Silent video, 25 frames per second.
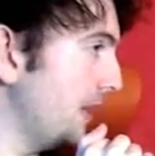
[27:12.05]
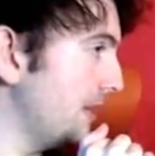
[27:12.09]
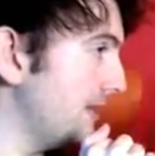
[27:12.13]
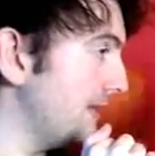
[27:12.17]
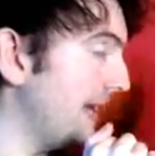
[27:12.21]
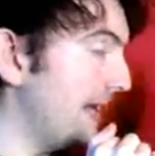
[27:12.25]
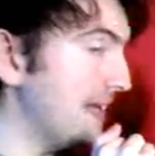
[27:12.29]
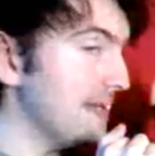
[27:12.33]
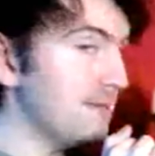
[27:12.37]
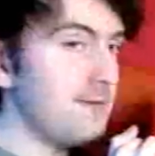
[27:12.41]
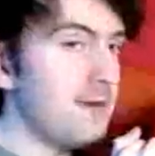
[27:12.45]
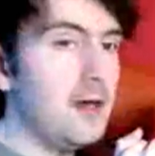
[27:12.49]

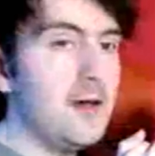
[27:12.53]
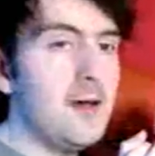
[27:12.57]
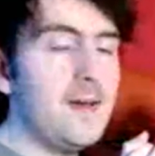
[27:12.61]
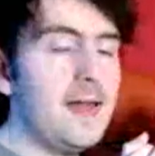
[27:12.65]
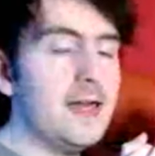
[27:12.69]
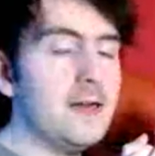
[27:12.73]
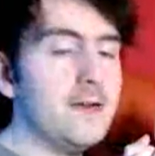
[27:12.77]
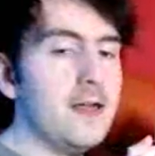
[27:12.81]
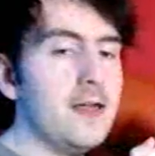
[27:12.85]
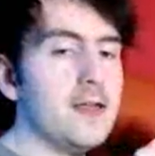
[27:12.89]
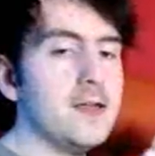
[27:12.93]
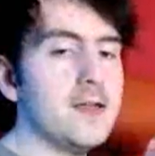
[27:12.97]
And that's
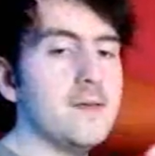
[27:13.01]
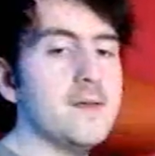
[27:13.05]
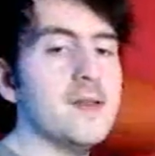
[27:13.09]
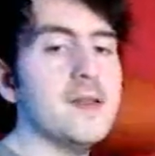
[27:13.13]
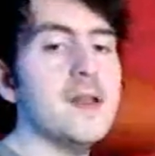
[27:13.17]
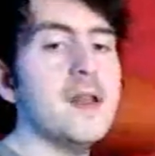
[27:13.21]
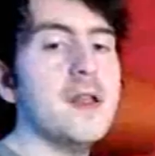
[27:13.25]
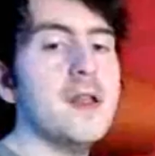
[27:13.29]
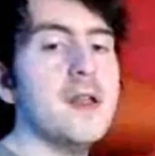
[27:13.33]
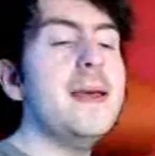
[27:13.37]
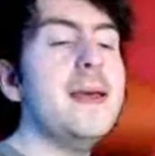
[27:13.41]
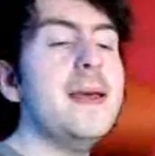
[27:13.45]
one of their
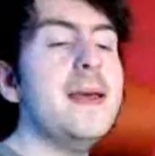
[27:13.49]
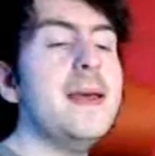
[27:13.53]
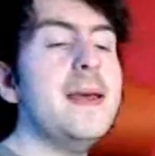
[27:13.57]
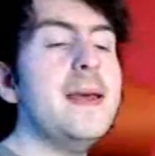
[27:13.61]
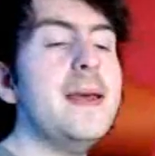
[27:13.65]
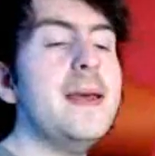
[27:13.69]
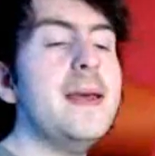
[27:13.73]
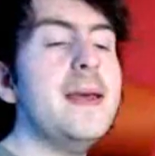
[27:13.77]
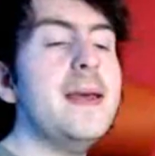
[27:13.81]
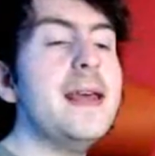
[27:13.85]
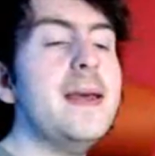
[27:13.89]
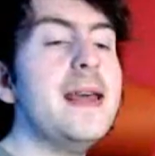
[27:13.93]
questions.
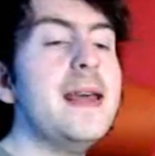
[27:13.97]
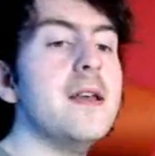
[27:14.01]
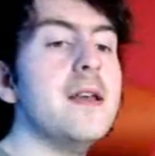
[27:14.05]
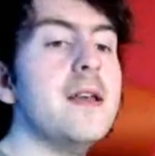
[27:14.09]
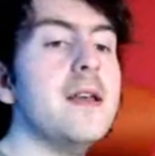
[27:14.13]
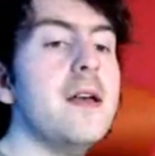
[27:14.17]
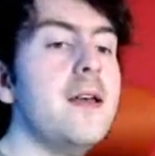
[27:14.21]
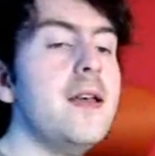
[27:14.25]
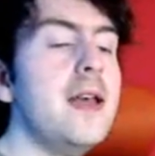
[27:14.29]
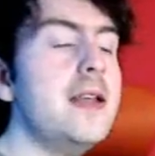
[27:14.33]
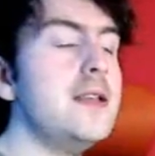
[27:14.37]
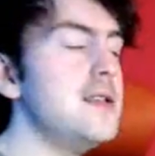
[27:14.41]

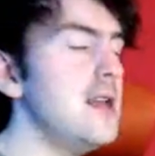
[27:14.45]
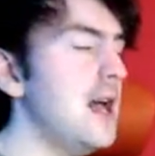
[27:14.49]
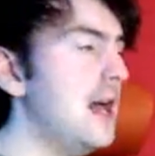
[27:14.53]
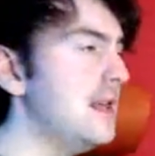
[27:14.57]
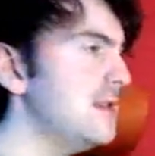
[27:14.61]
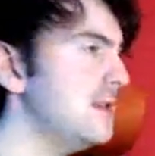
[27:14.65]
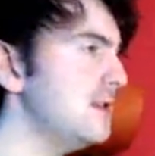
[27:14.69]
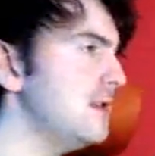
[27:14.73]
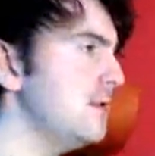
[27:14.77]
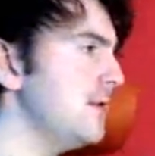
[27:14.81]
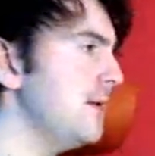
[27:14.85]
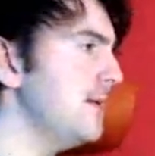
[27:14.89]
So in terms
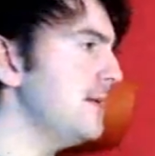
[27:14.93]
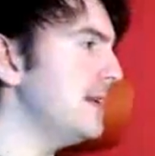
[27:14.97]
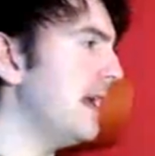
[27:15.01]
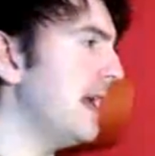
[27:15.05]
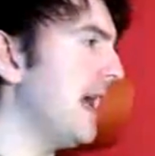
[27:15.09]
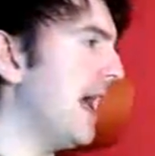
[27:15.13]
of the rumored name,